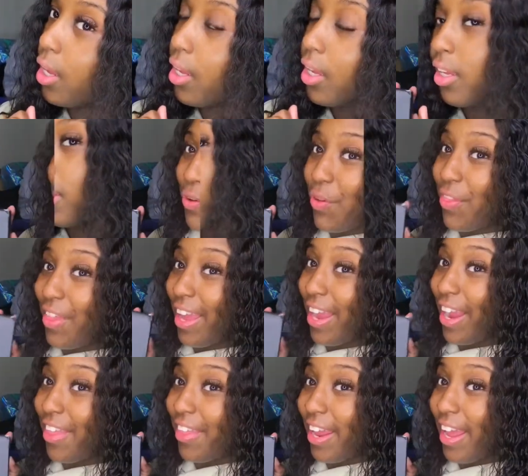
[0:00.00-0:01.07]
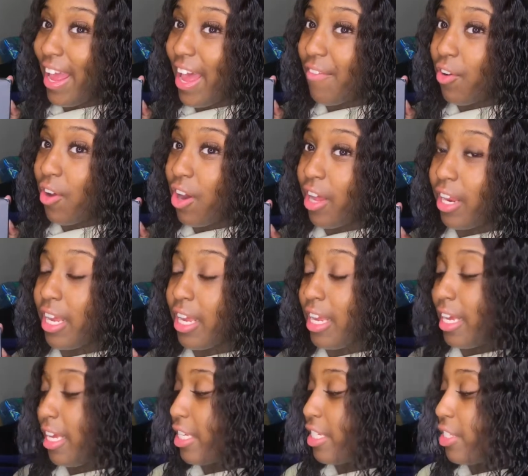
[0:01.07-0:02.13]
So the hair that I have on
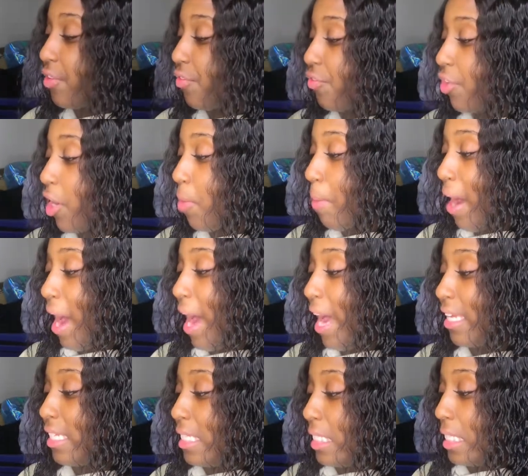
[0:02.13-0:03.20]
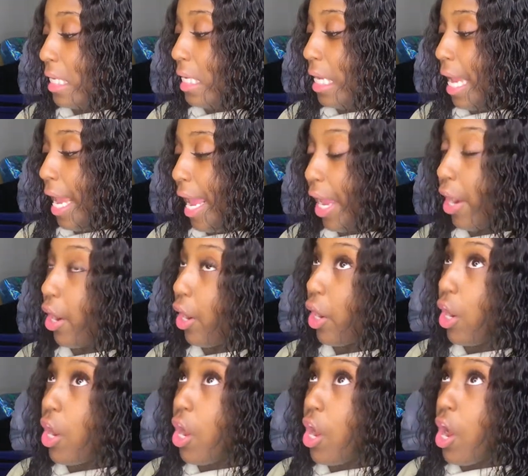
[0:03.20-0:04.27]
is from iseehair
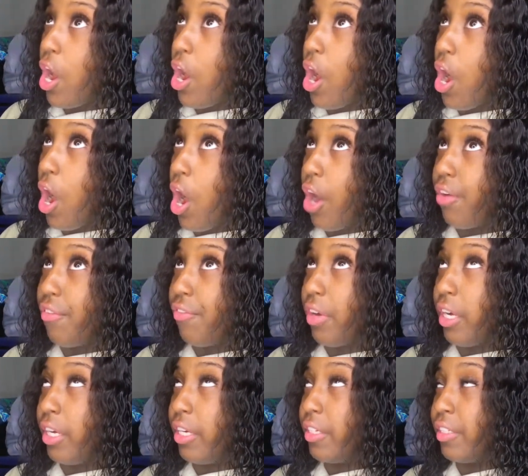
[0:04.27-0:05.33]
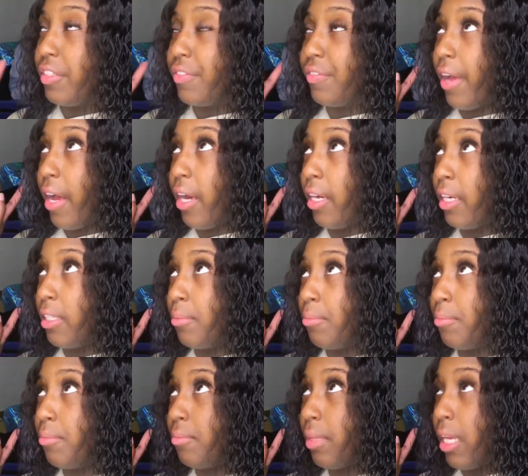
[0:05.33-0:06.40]
off of
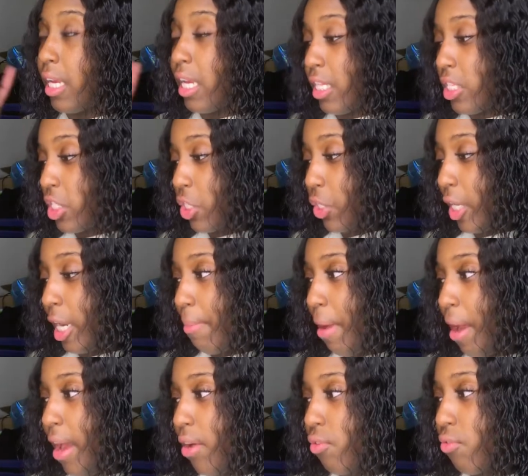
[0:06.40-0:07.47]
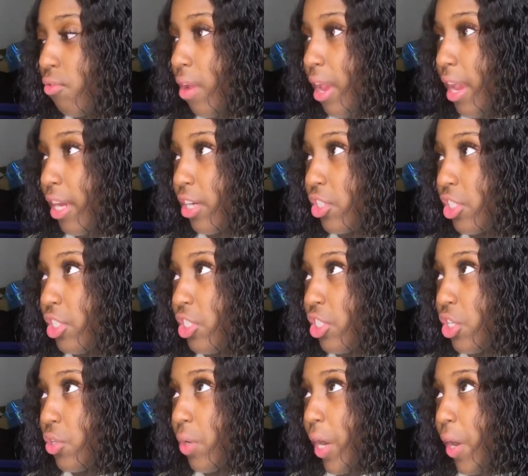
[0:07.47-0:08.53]
Instagram. I don't actually
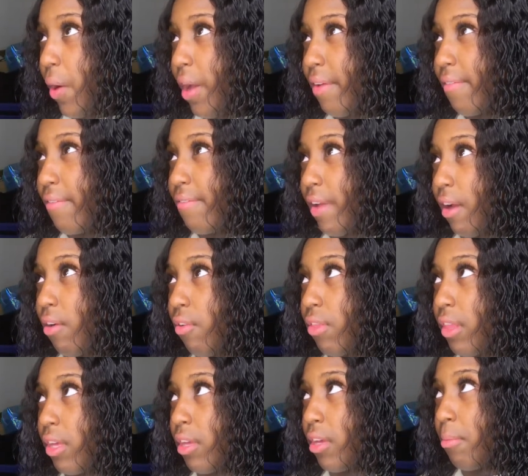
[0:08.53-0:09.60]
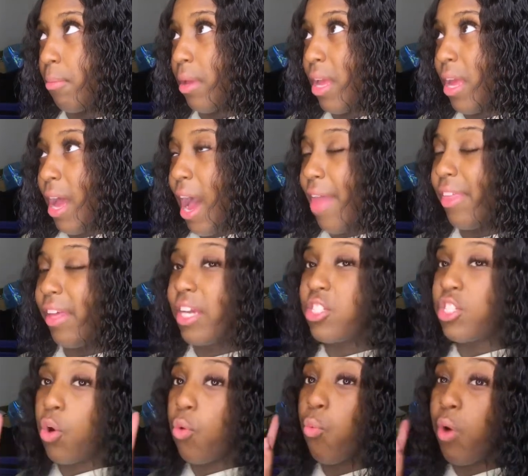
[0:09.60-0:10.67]
know how I found them. I think I
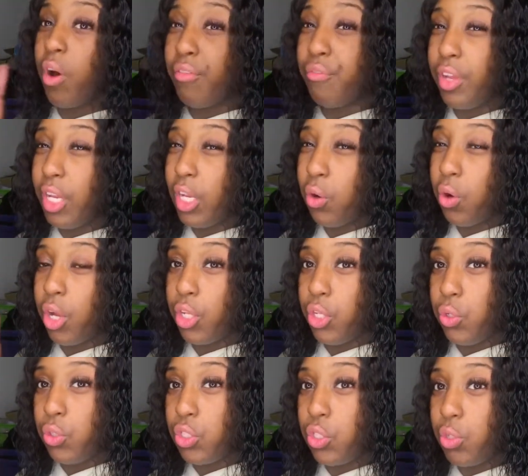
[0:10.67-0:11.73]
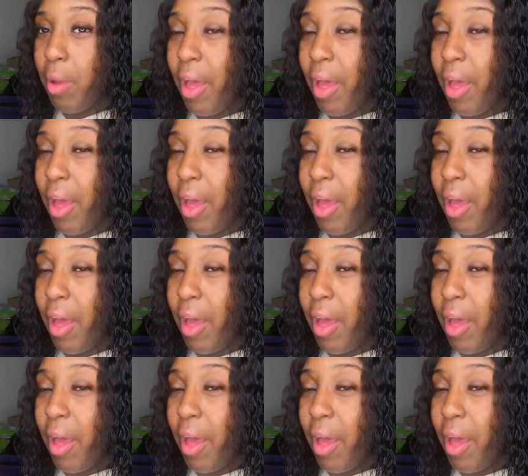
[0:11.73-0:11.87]
saw one video on YouTube.